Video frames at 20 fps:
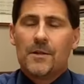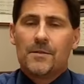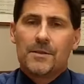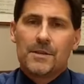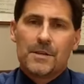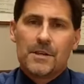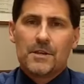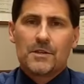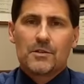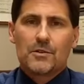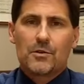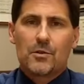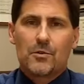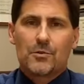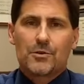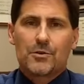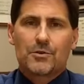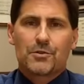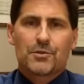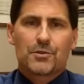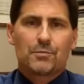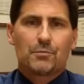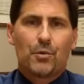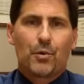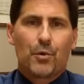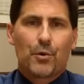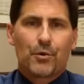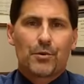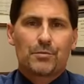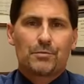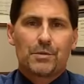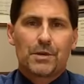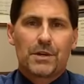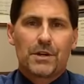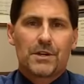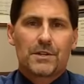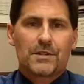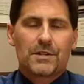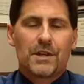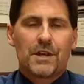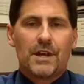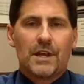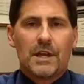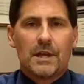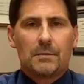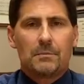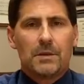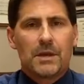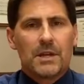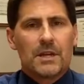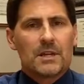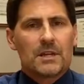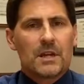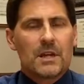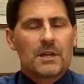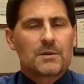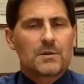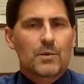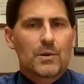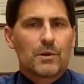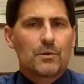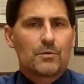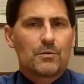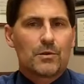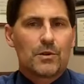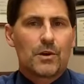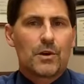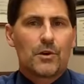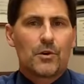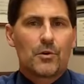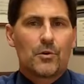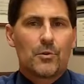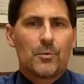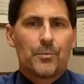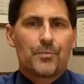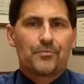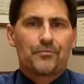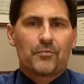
The yeast culture is important because many times we don't know